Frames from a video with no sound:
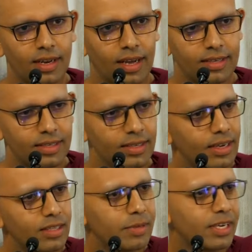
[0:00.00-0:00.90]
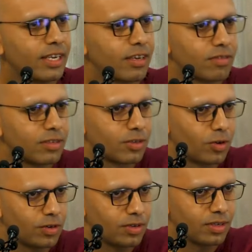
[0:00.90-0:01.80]
as I said at the beginning of this
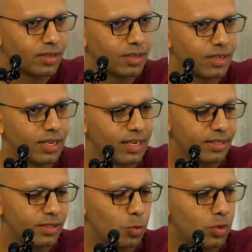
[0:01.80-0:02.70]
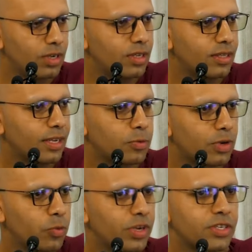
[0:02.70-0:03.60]
talk, it is the world that
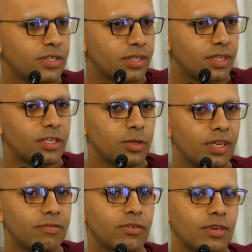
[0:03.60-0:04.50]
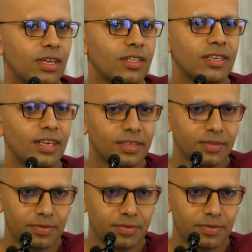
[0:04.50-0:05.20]
will wish that you lived for another day.